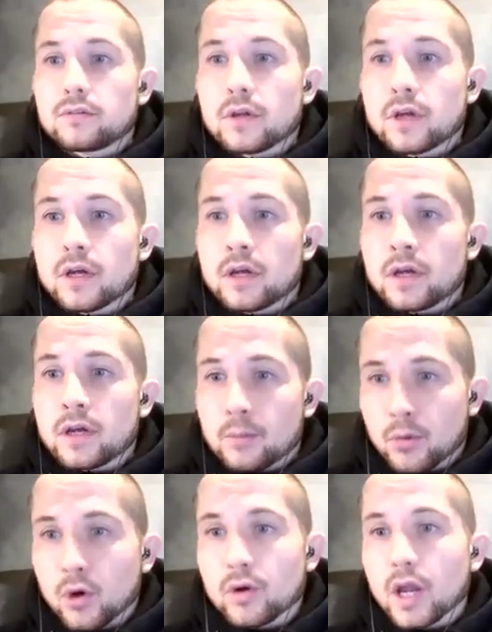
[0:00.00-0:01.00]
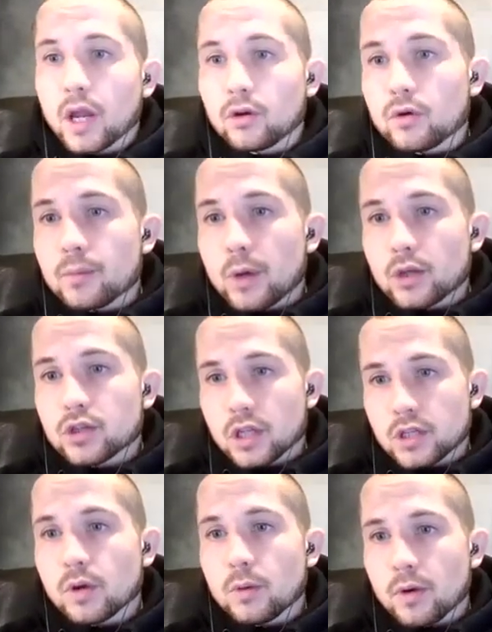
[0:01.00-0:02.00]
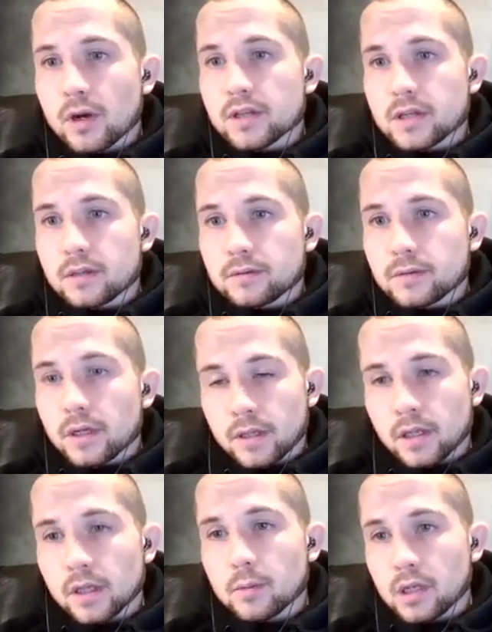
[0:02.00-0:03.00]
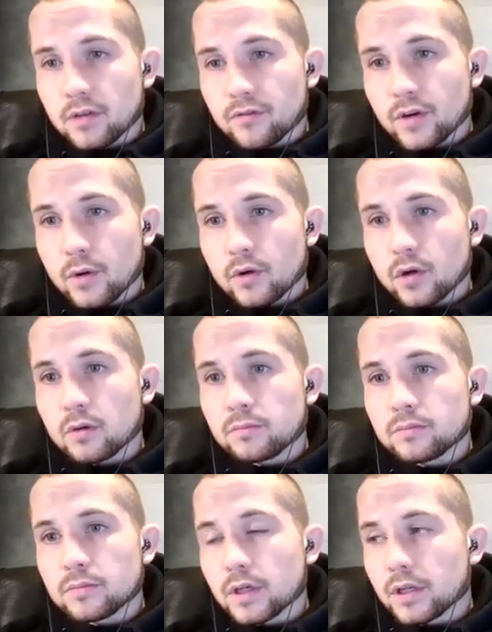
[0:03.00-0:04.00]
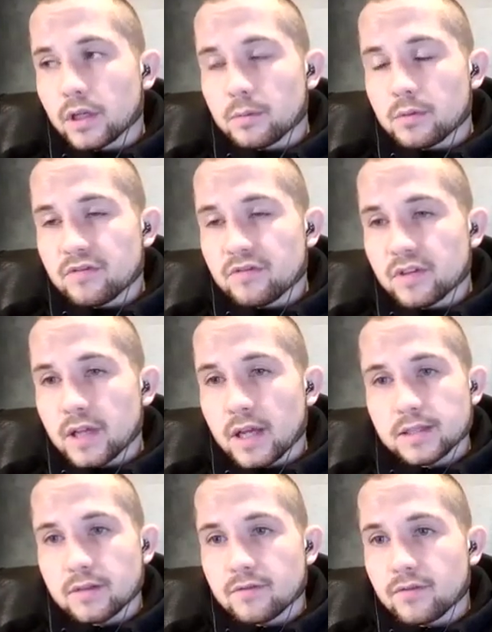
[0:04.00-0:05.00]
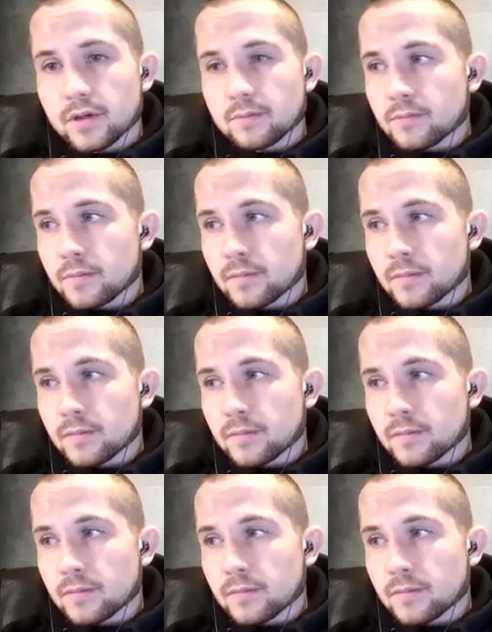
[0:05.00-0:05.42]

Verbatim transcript: uh, and Poirier in the rematch. That's what I want to see. I think it'll be a different outcome. I think it'll be a fantastic fight.